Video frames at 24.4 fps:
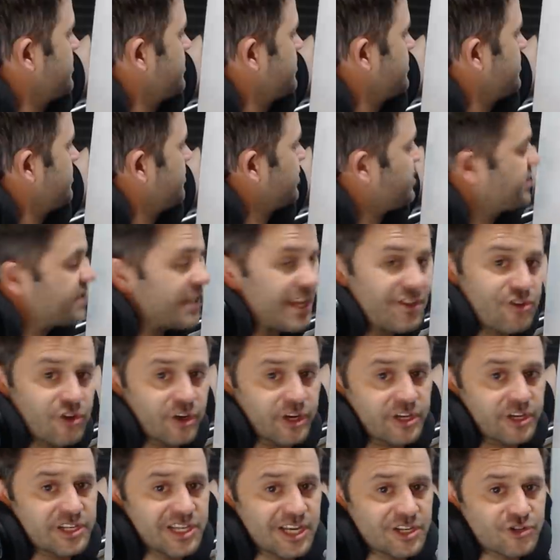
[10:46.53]
etc.,
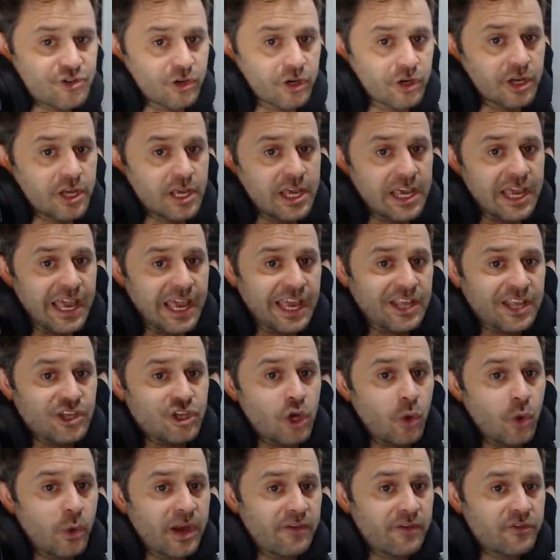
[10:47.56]
etc. And you know
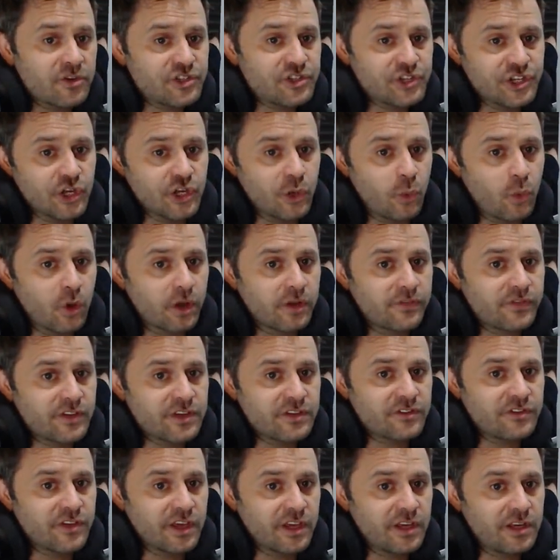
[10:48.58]
what every single one of these
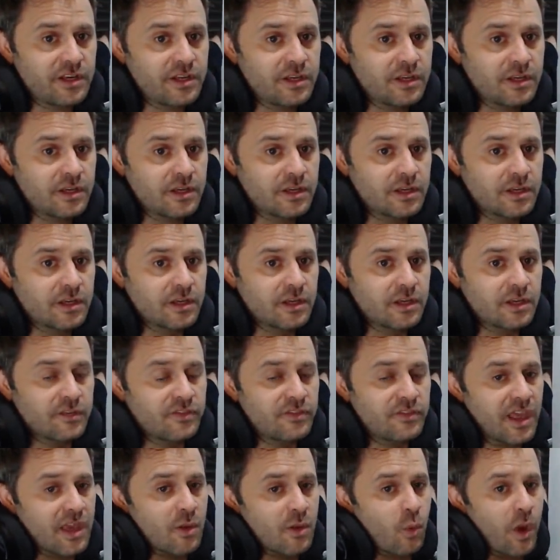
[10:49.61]
did?
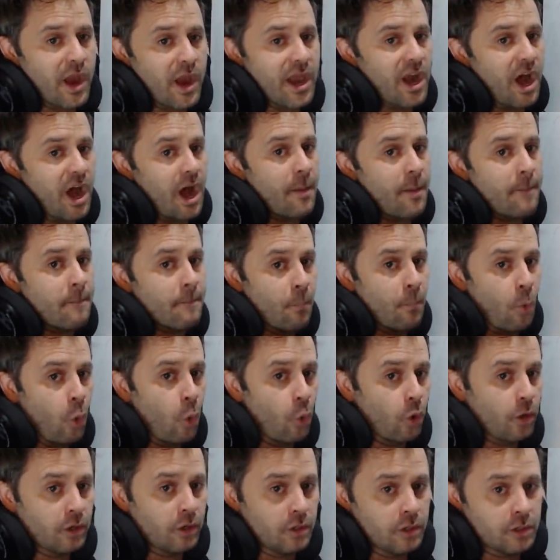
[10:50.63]
They went up
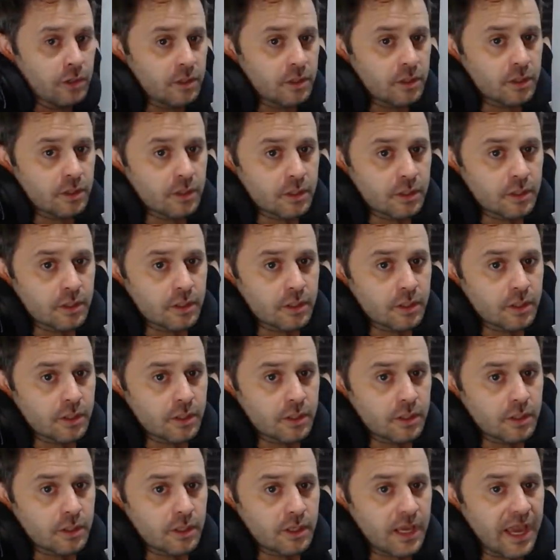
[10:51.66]
more
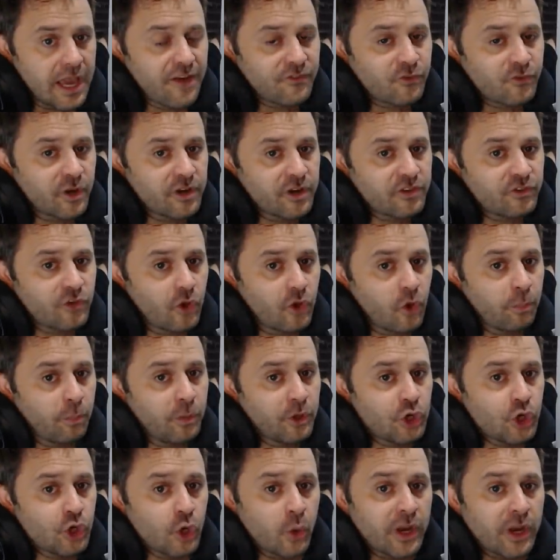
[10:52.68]
after I sold. But
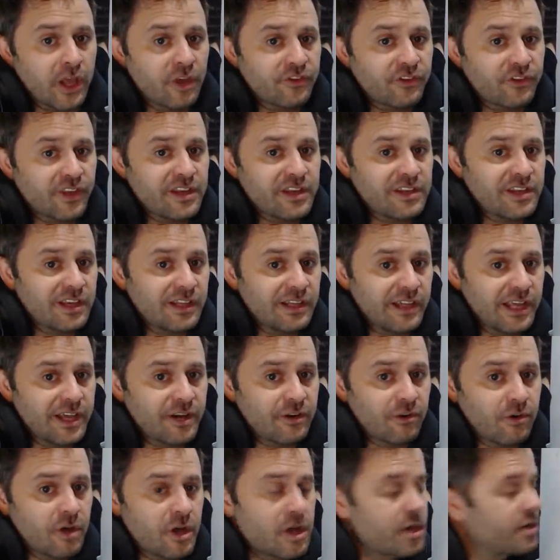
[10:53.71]
you know what else they did
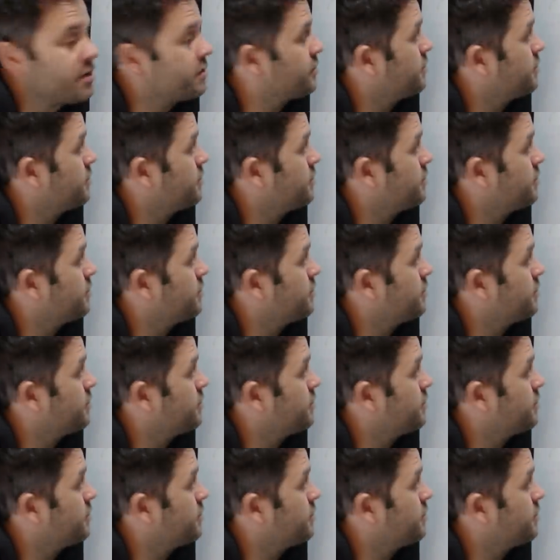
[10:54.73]
later on?